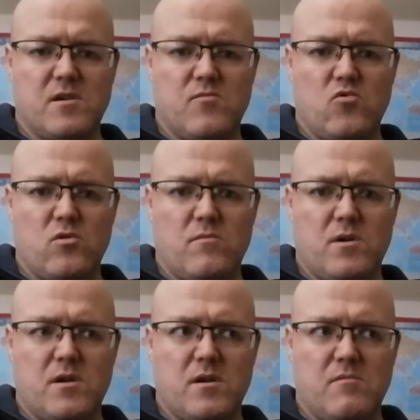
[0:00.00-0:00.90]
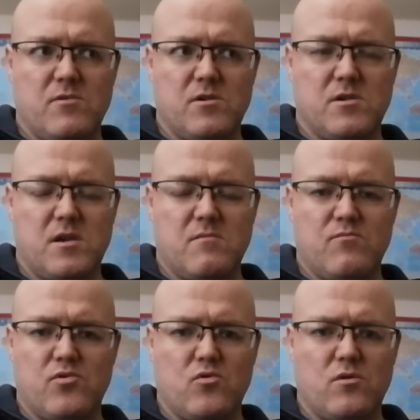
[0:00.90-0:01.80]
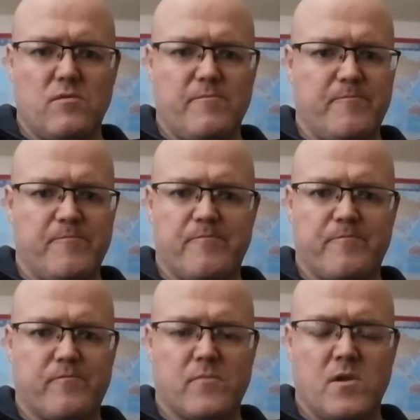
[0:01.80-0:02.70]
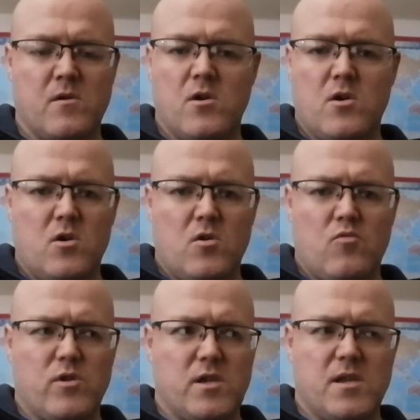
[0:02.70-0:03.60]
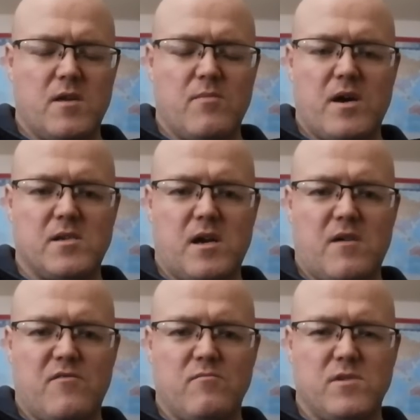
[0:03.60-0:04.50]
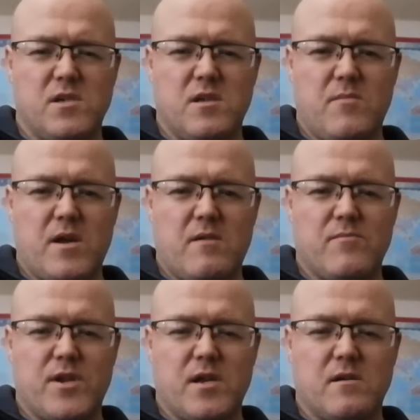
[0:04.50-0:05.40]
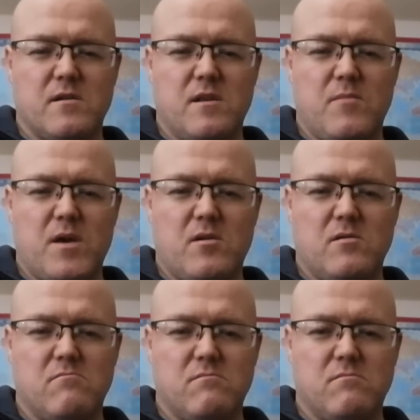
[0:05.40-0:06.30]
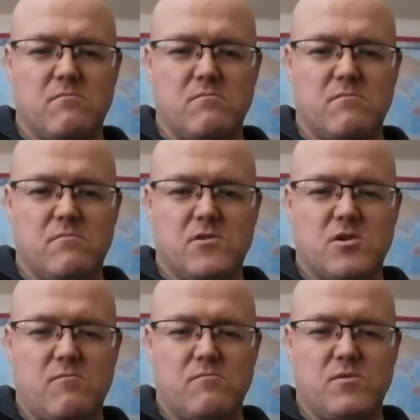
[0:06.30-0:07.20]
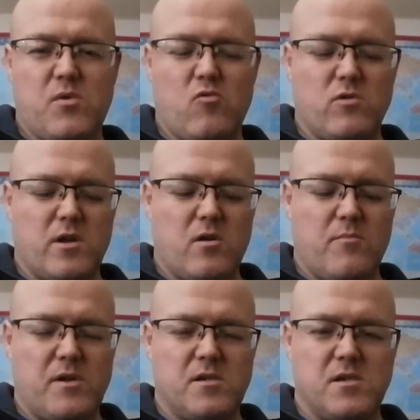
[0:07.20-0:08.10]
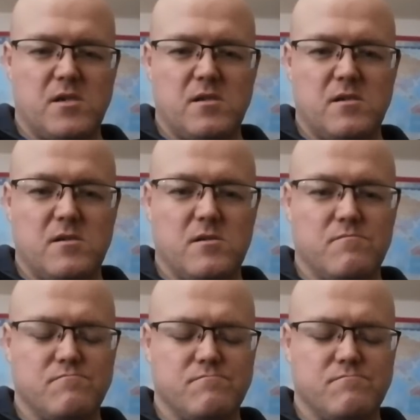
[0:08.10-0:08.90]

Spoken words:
a motor, man, and I'm just sitting pure. When I take my eyes off him, see the more I'm drinking, the more something's building up inside us.